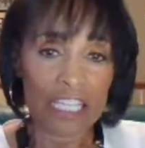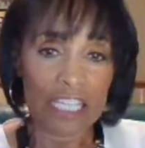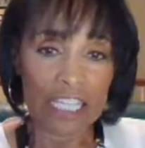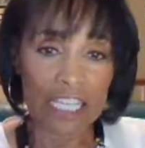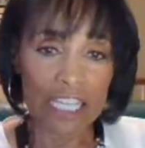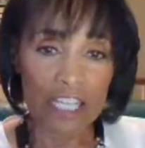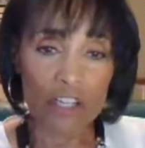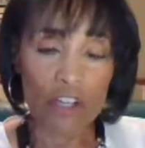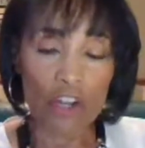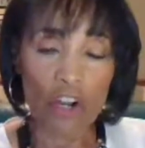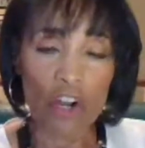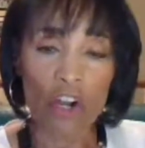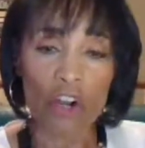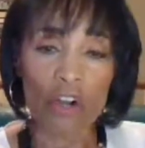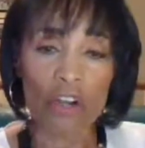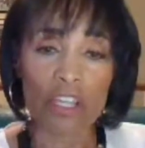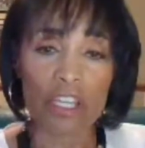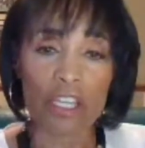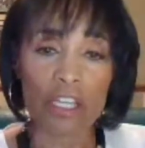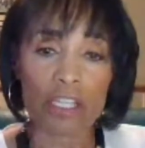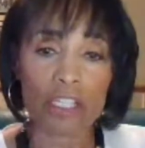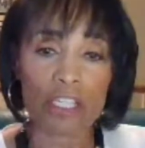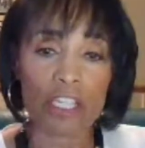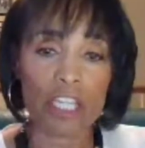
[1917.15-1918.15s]
get her
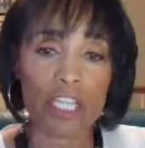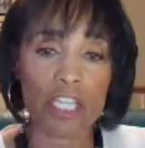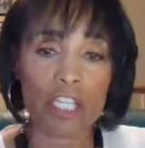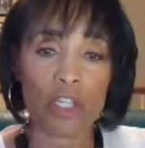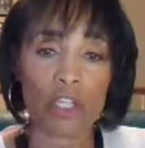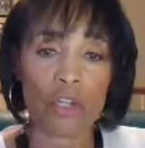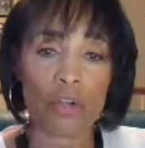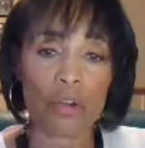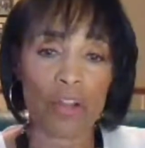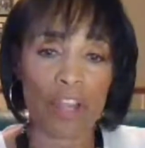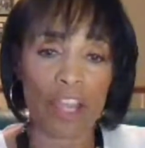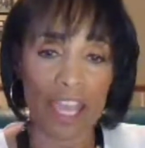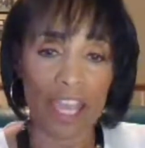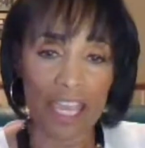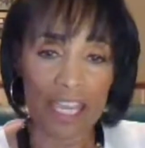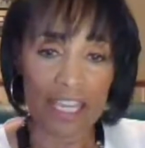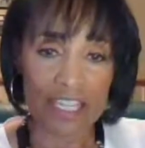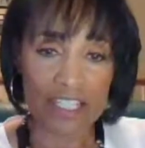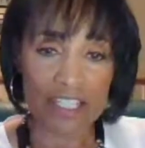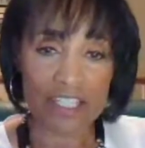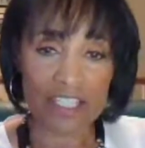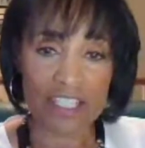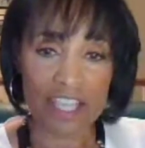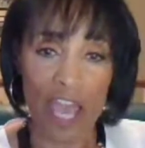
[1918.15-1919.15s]
in here
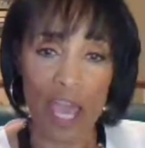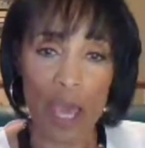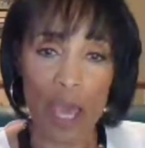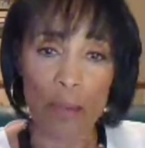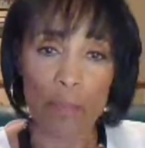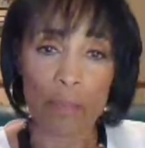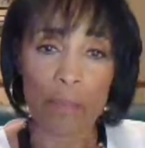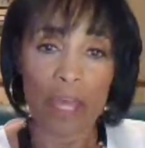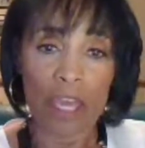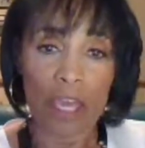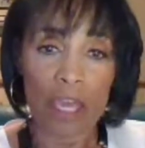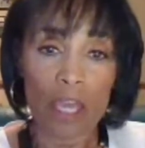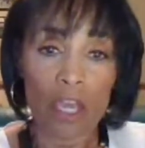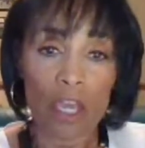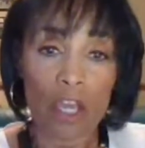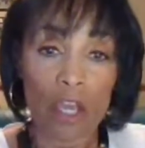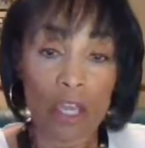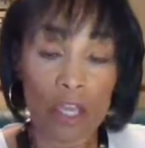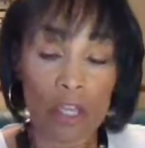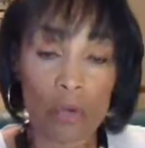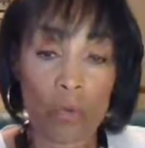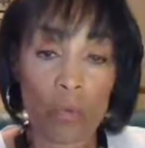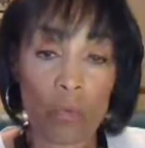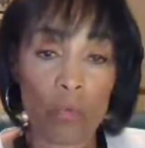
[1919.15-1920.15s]
ASAP.
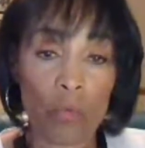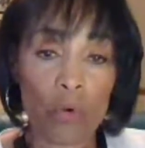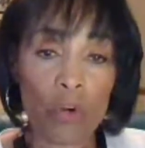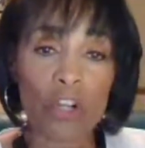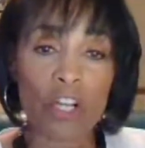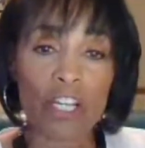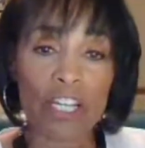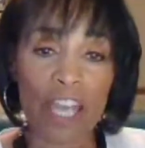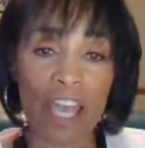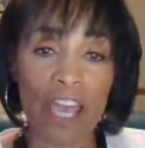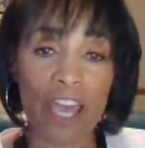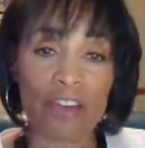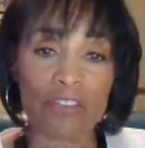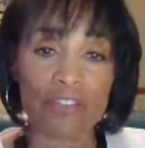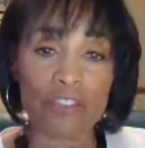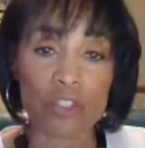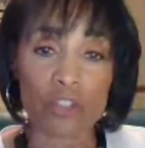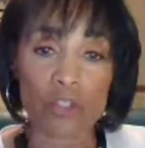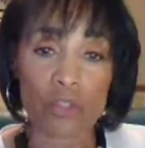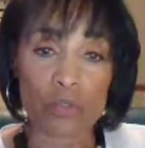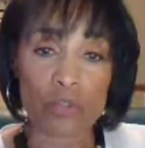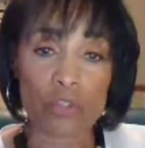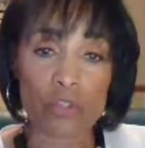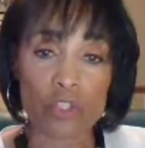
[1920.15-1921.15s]
We're going to have
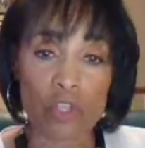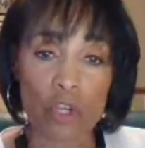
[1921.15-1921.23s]
to do